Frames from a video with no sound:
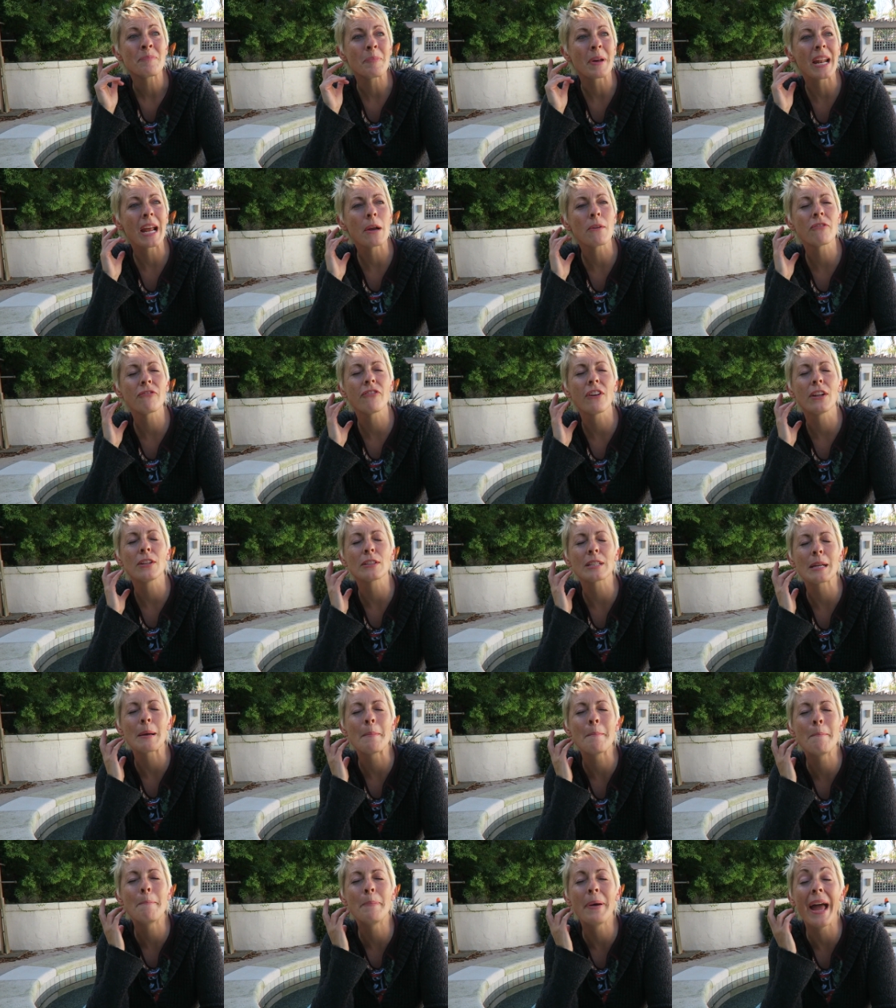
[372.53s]
But I felt
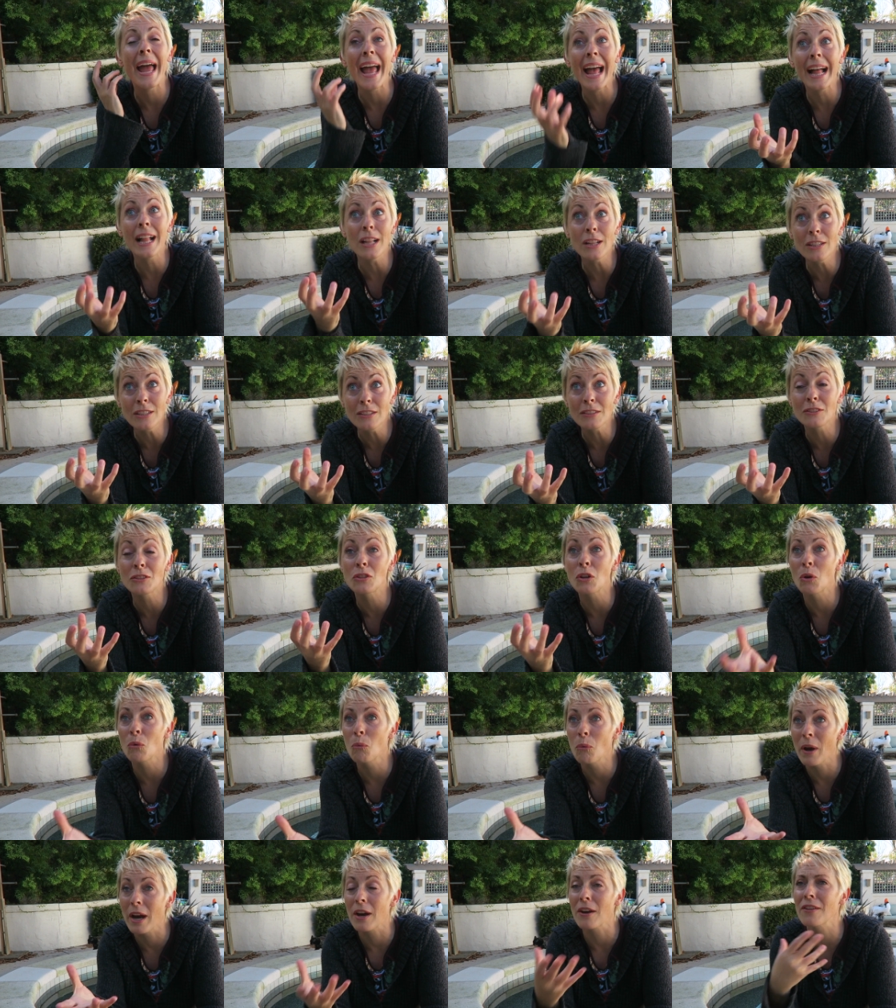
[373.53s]
compelled
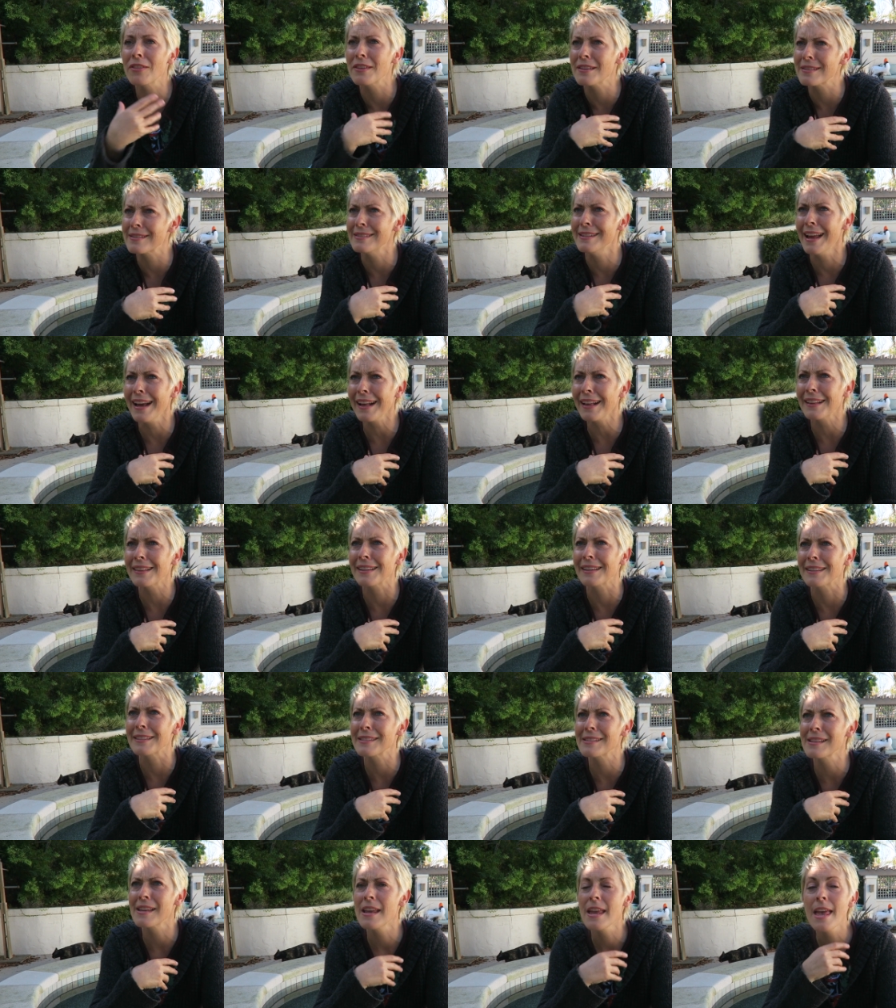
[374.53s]
to wear this
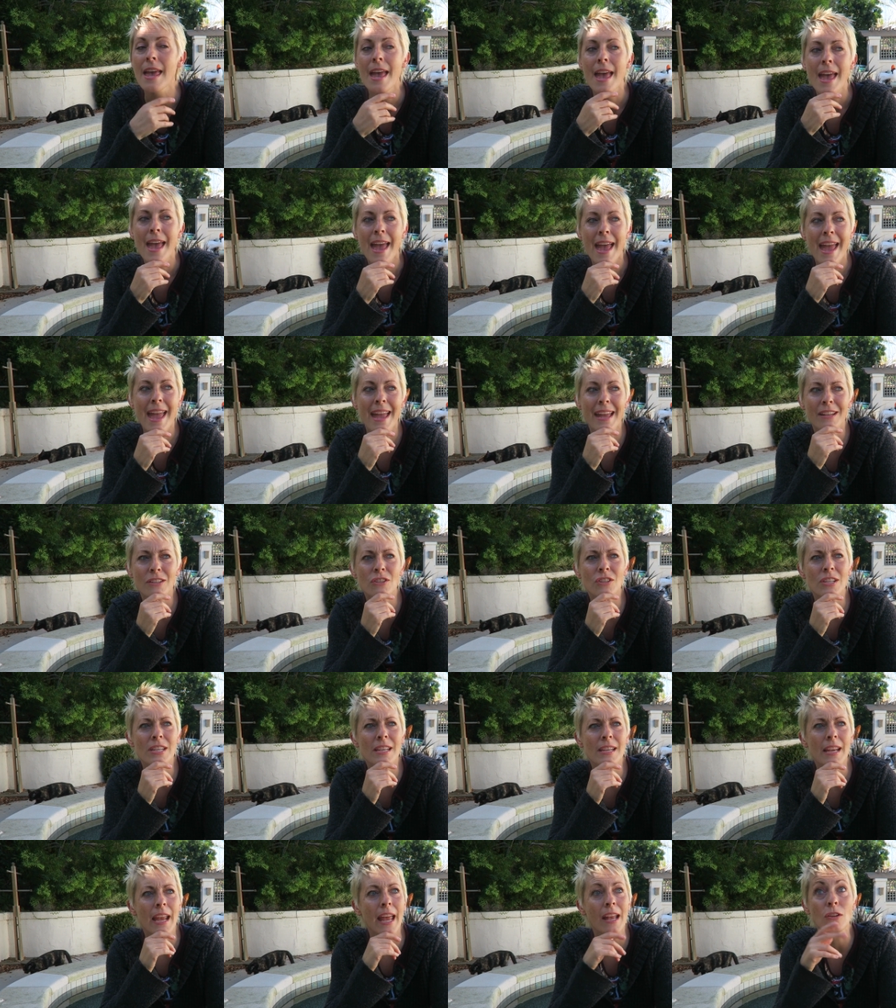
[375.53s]
necklace. And
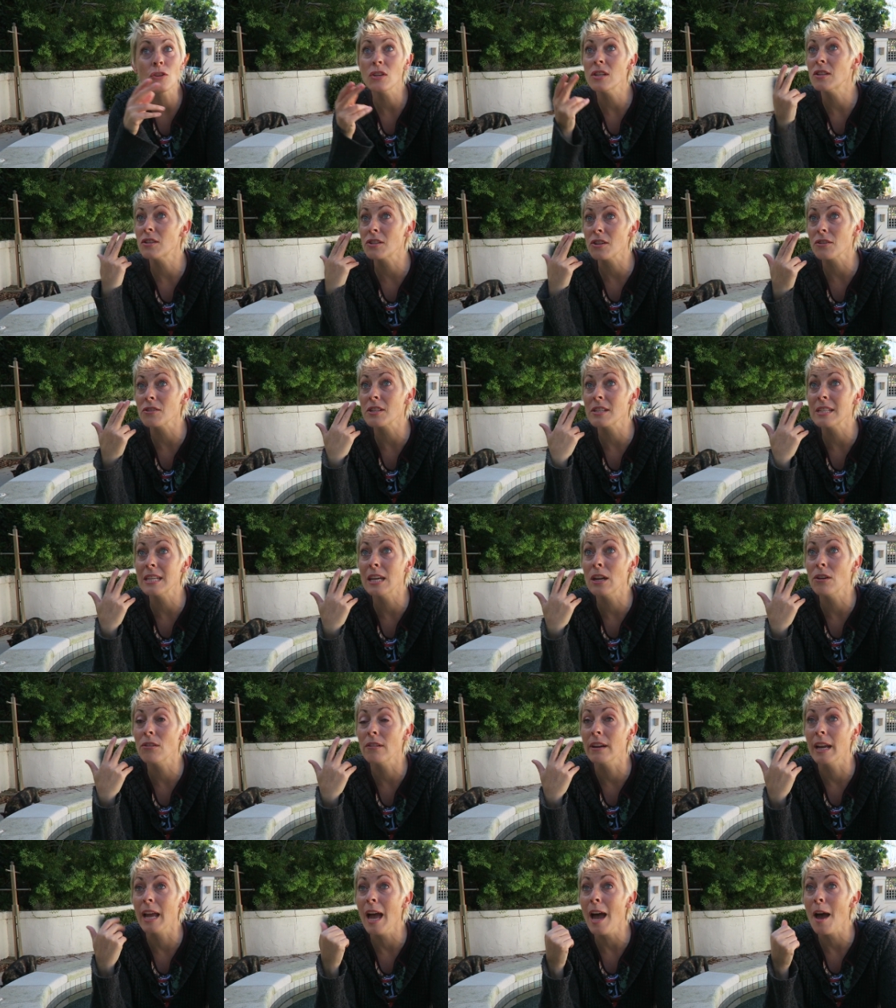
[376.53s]
she starts
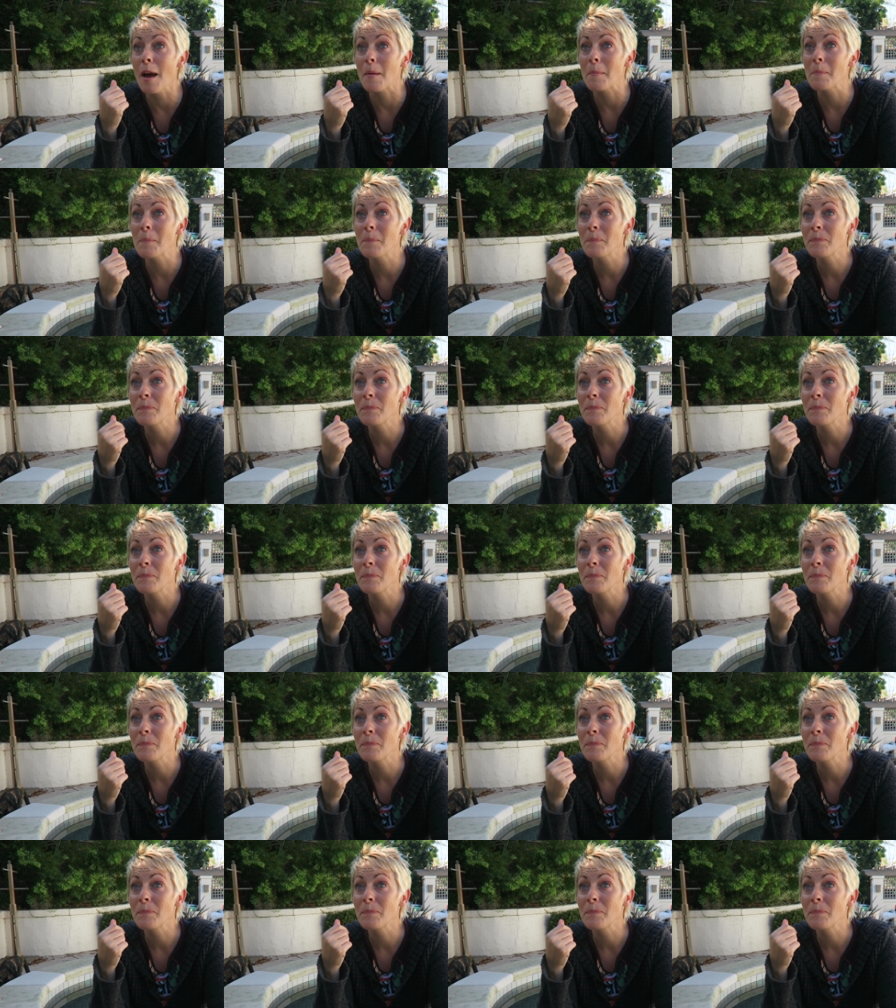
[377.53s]
tearing up.